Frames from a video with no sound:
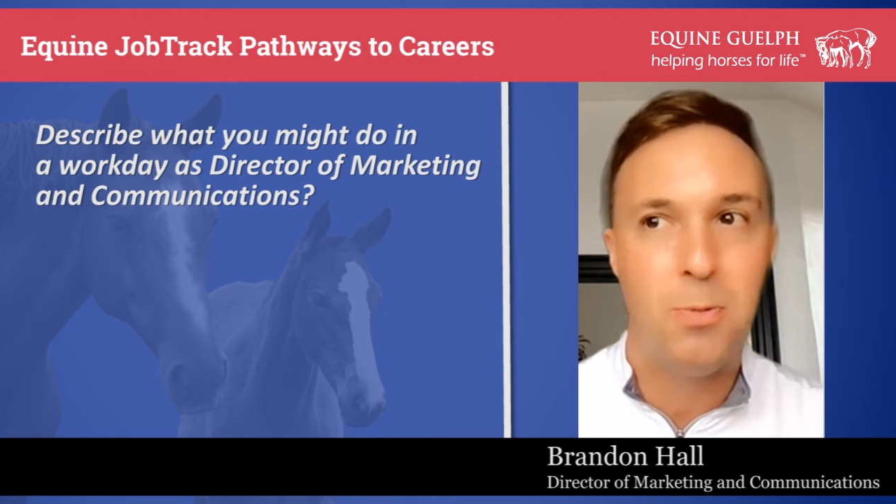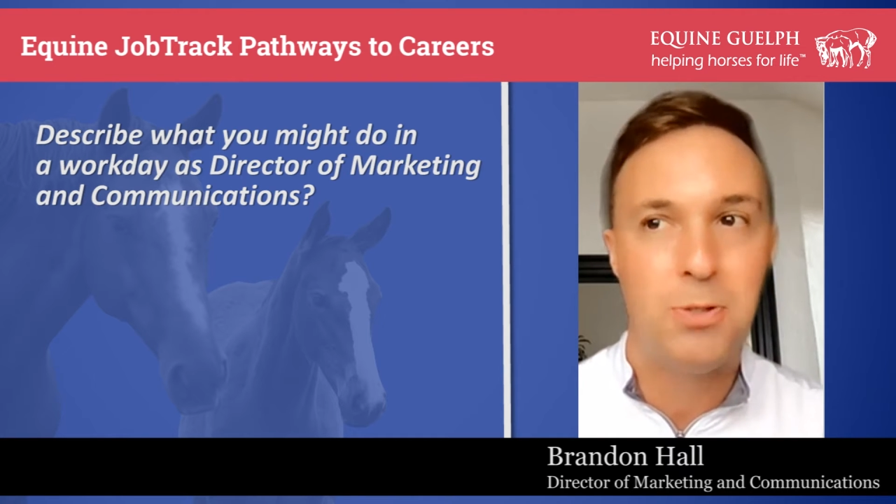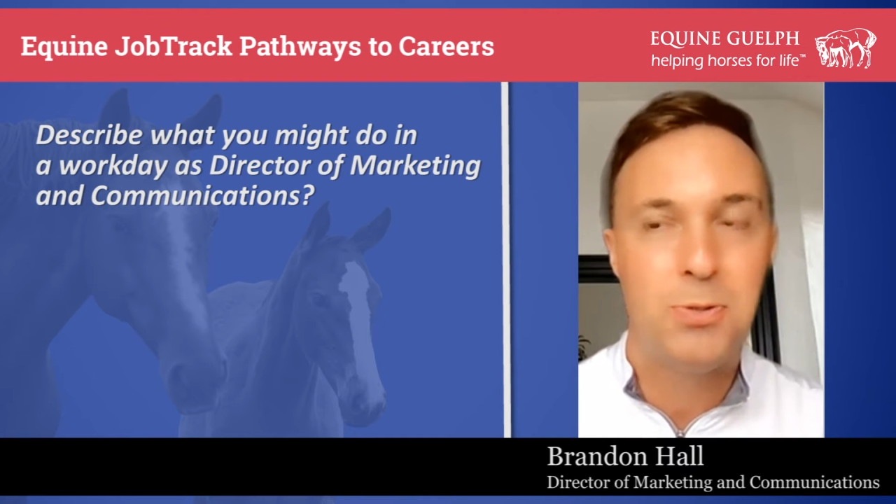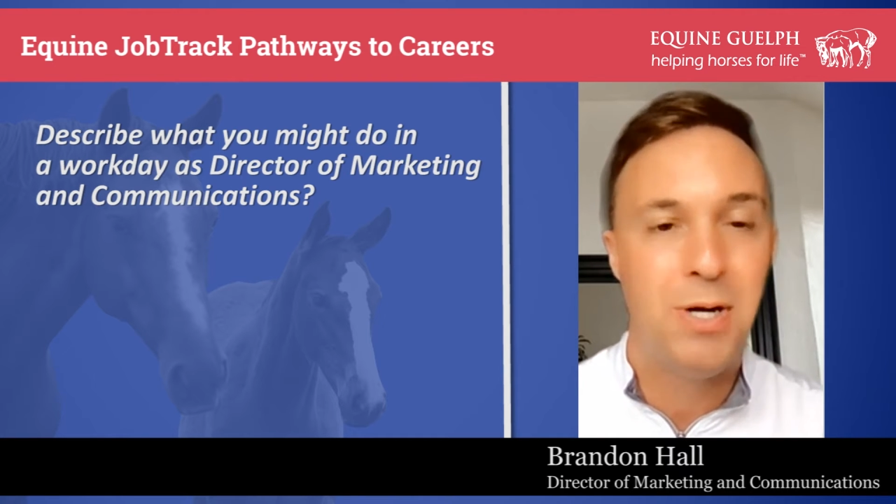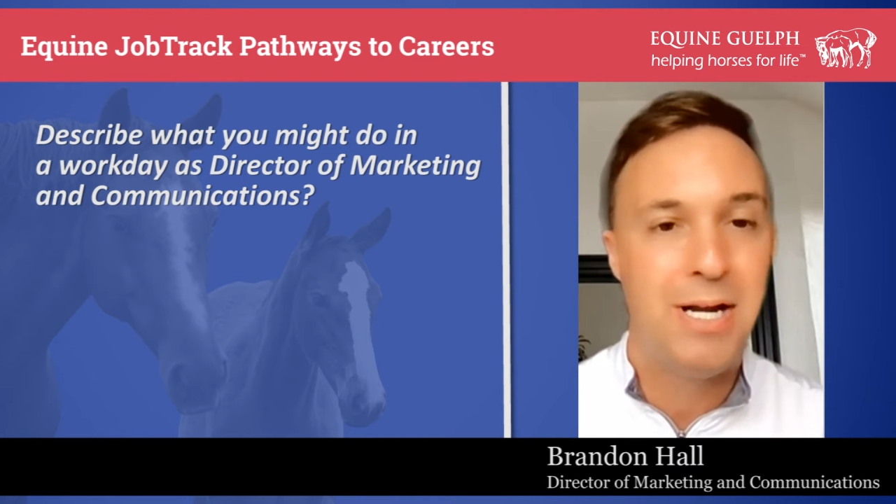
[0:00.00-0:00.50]

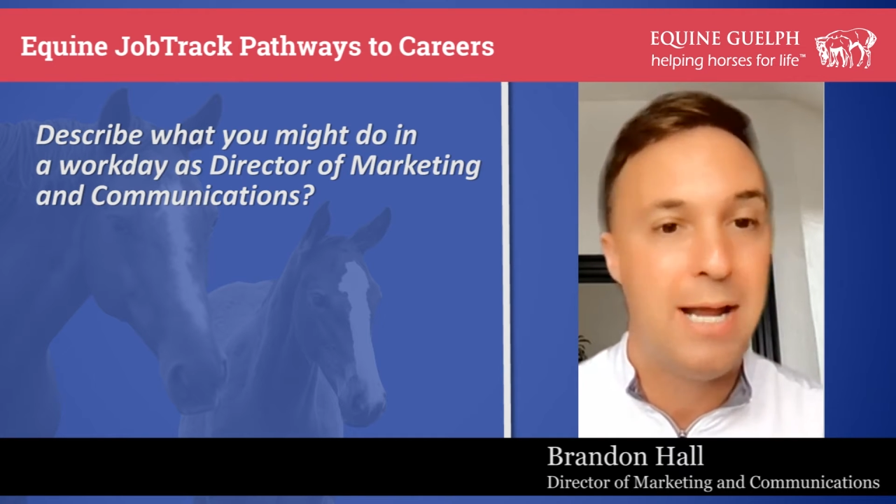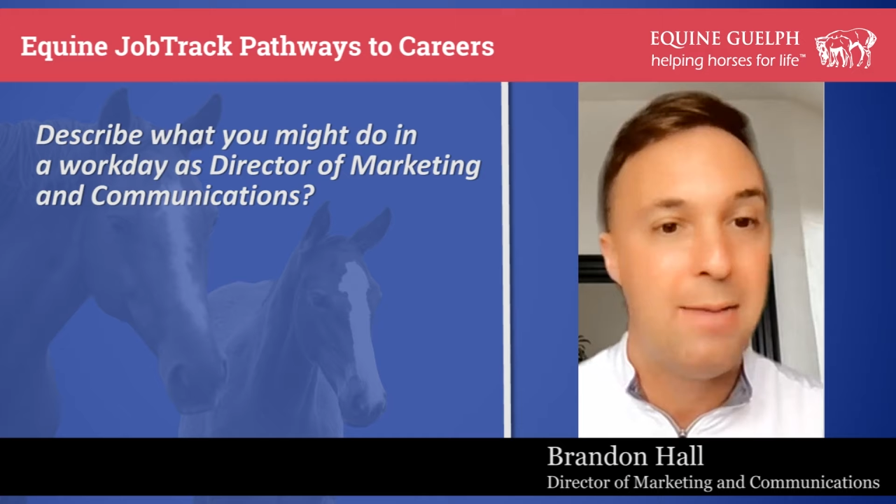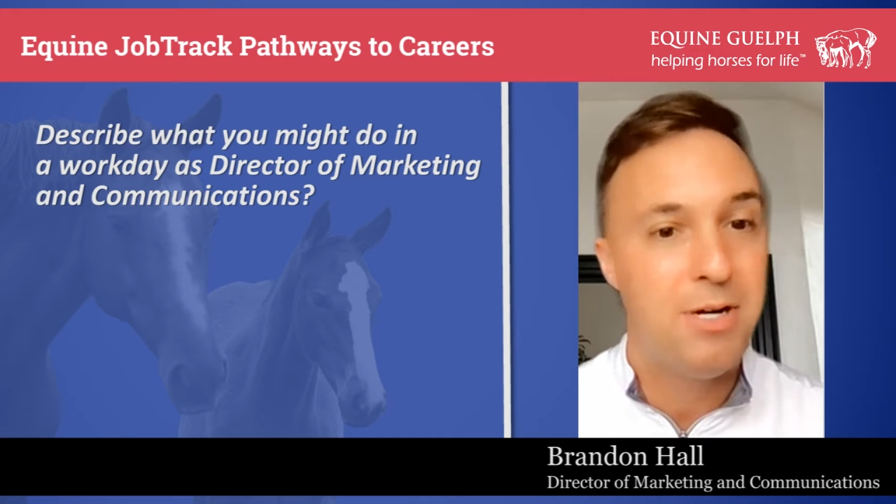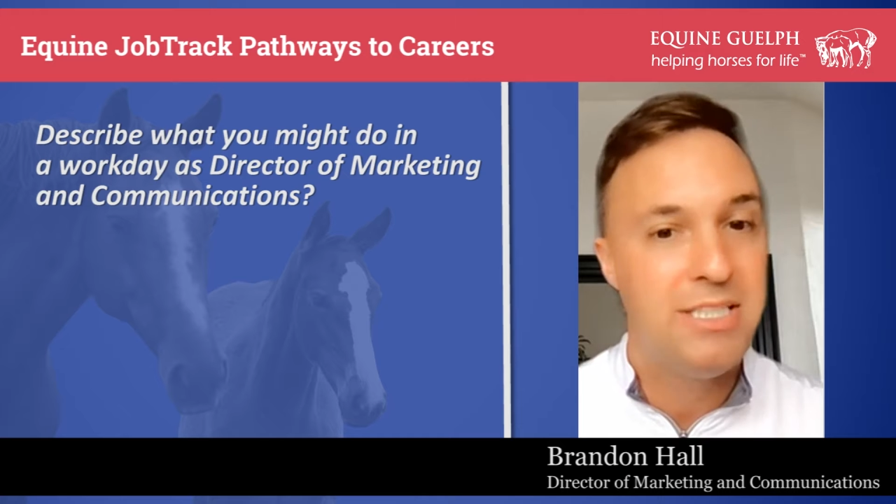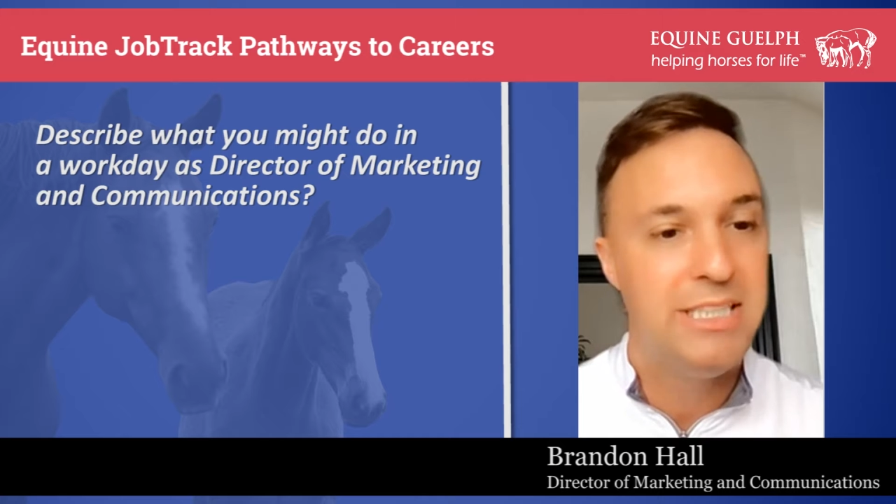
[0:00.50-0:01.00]
or we're trying to
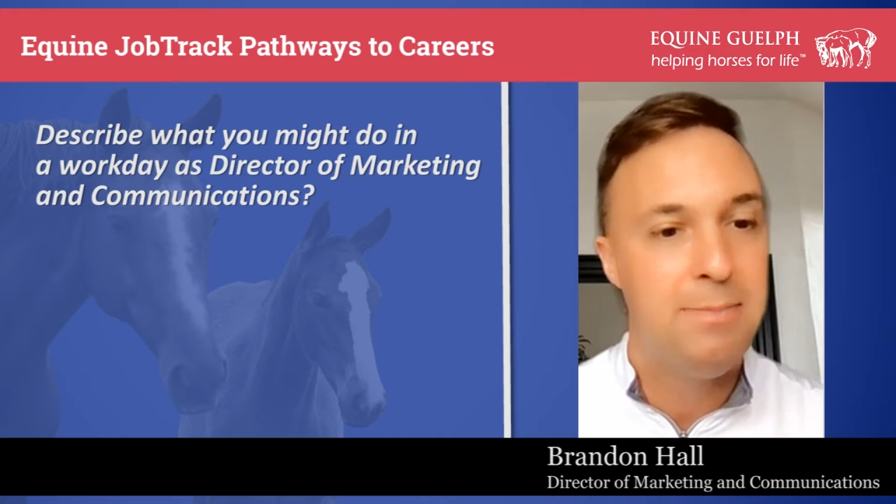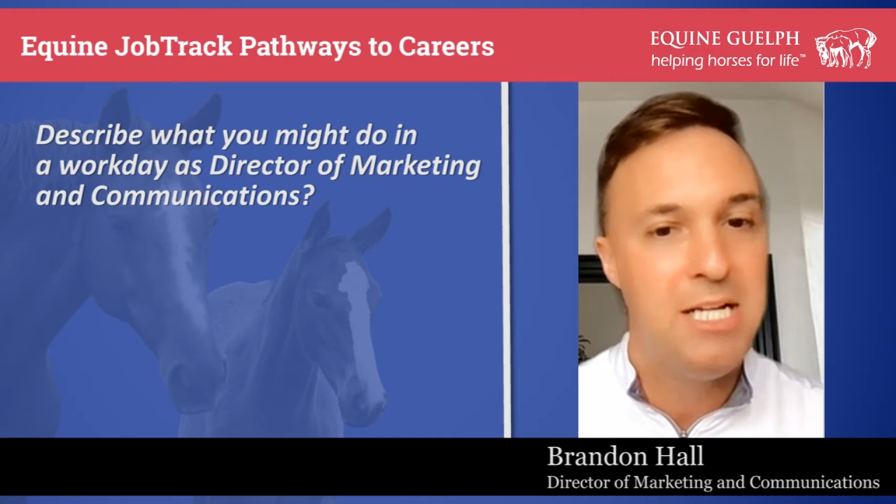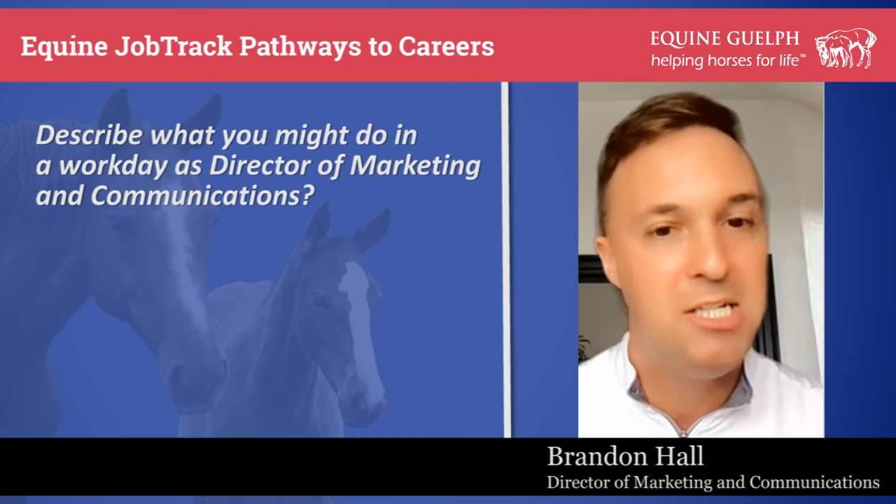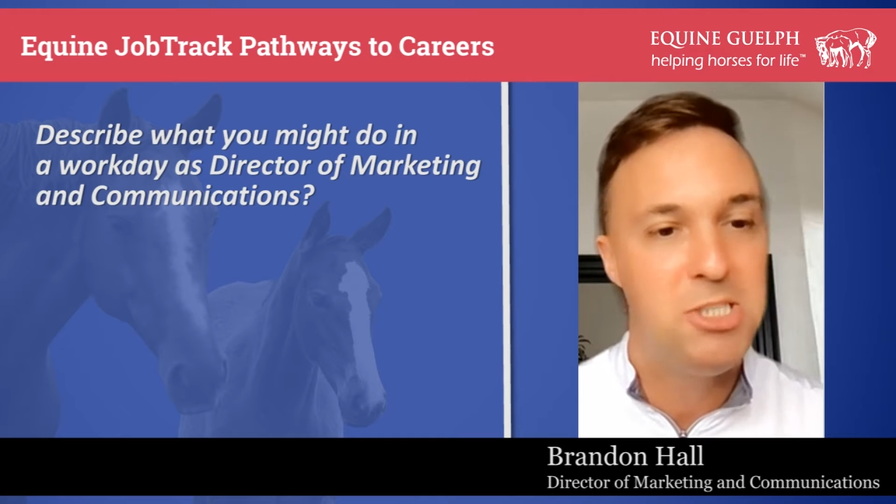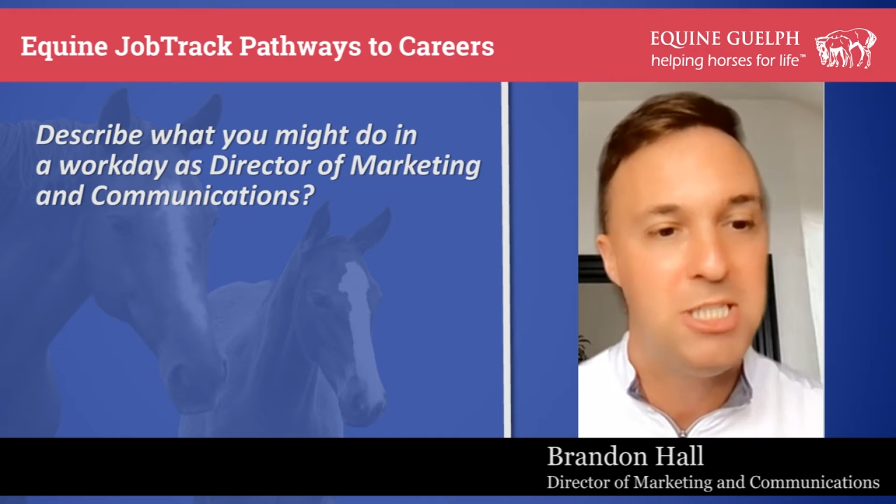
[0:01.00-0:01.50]
get
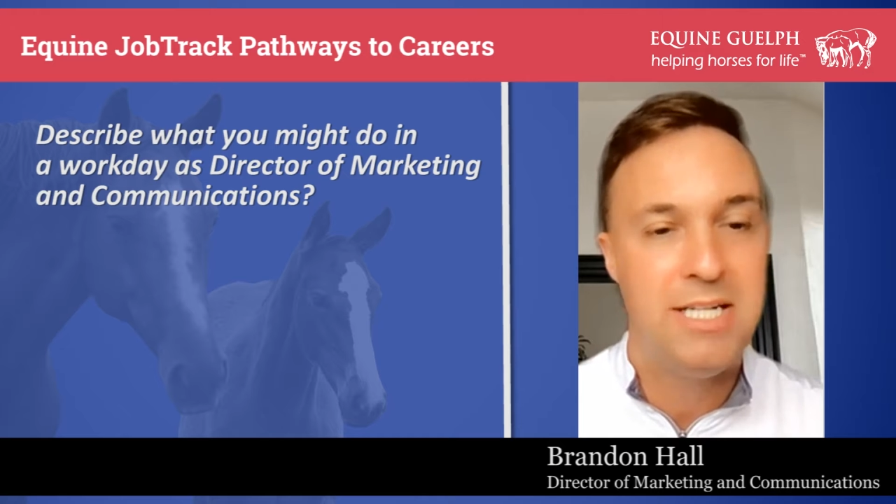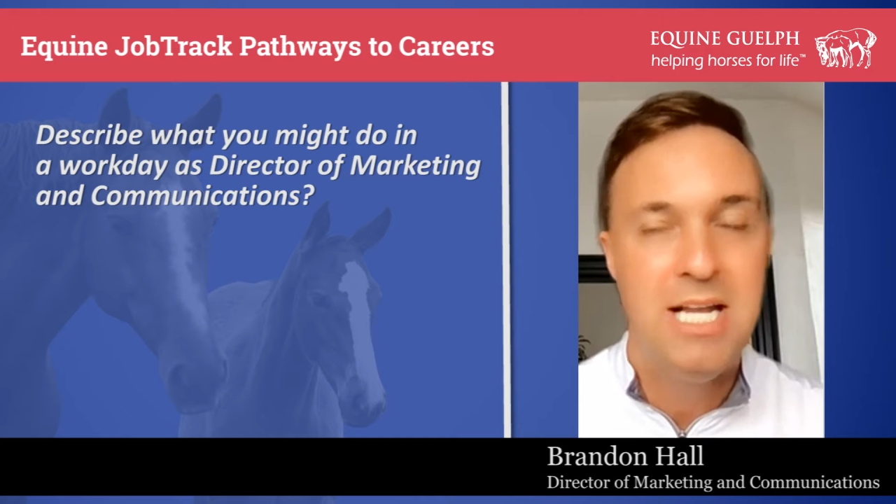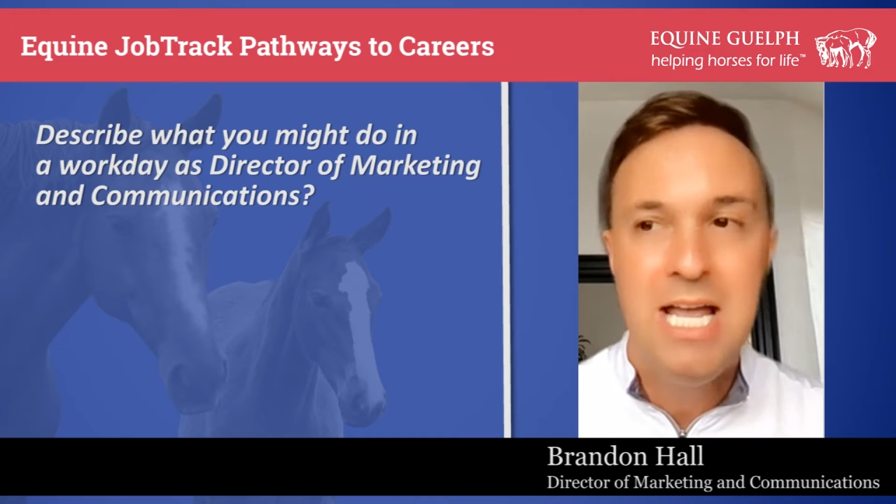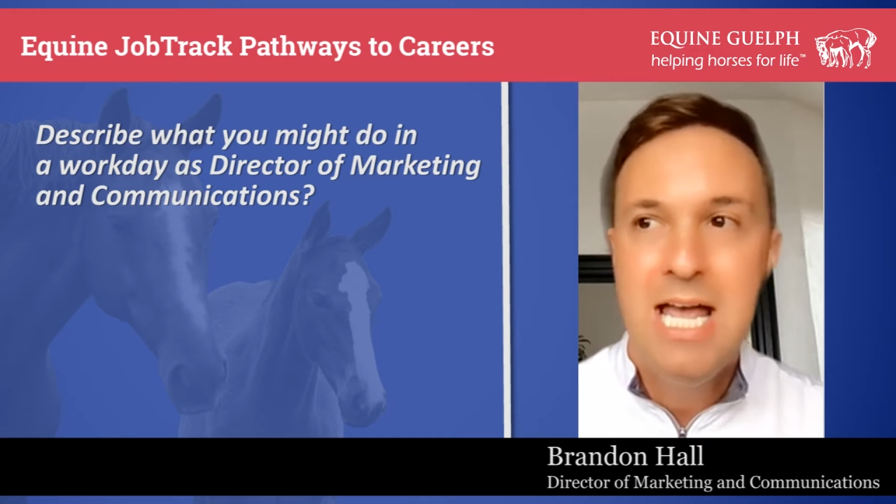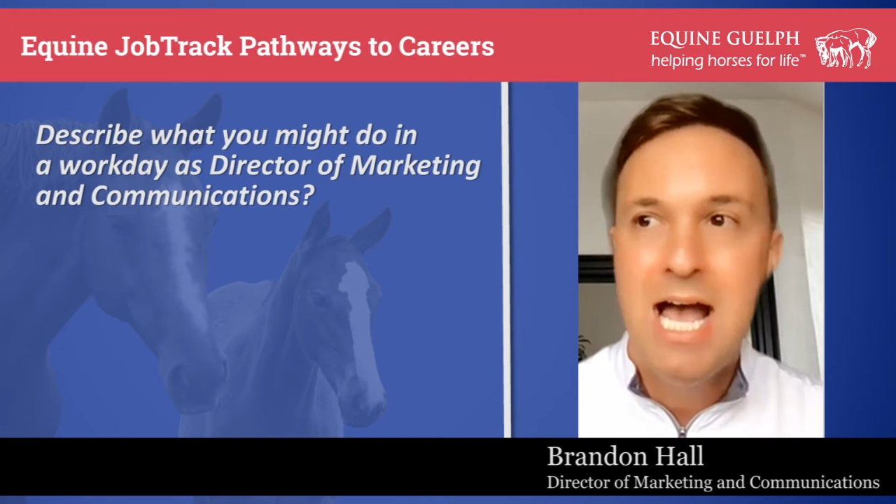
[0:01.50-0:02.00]

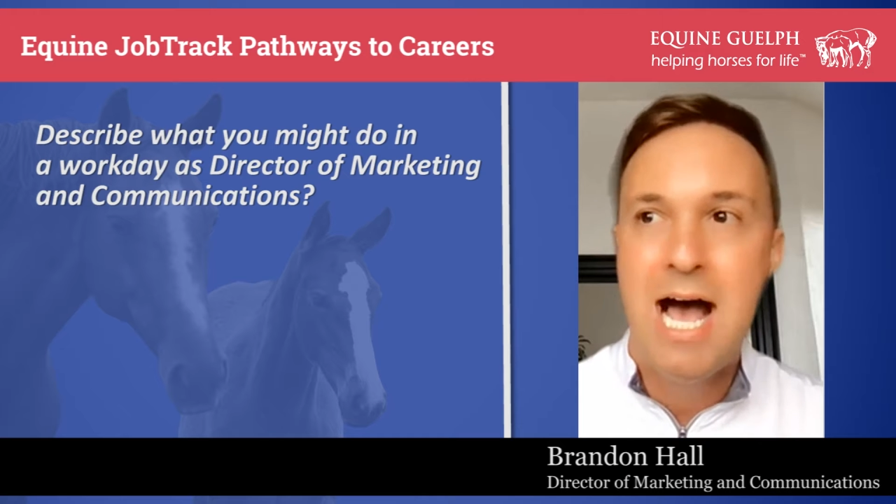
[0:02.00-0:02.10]
participation